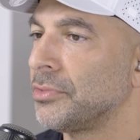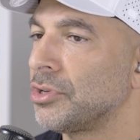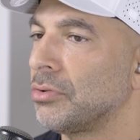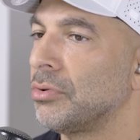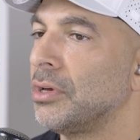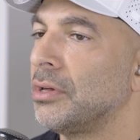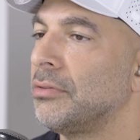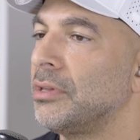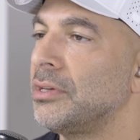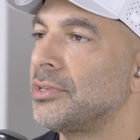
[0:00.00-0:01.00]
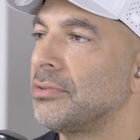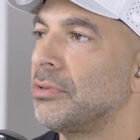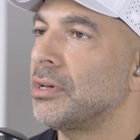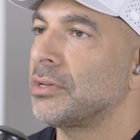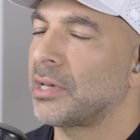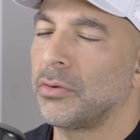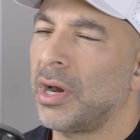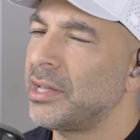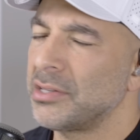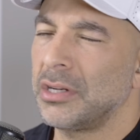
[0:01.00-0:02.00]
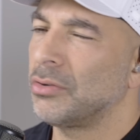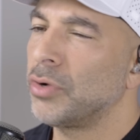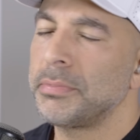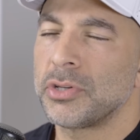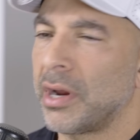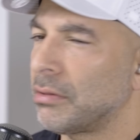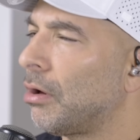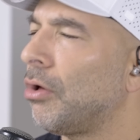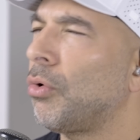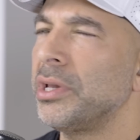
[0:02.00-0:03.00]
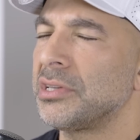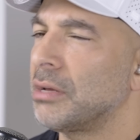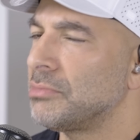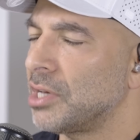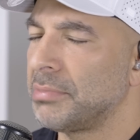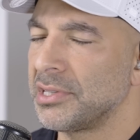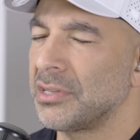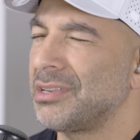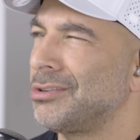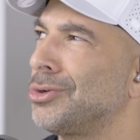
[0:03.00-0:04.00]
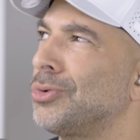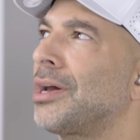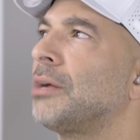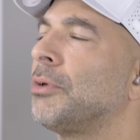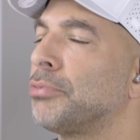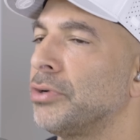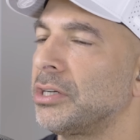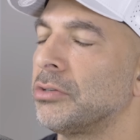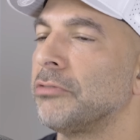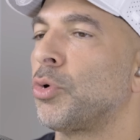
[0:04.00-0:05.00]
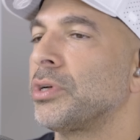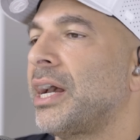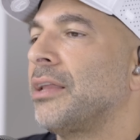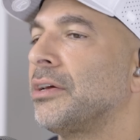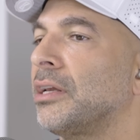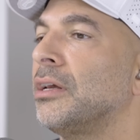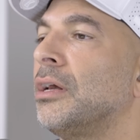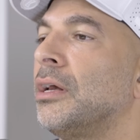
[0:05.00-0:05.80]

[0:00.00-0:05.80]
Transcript: So these things like why is, you know, grip strength always comes up as this incredible predictor of mortality.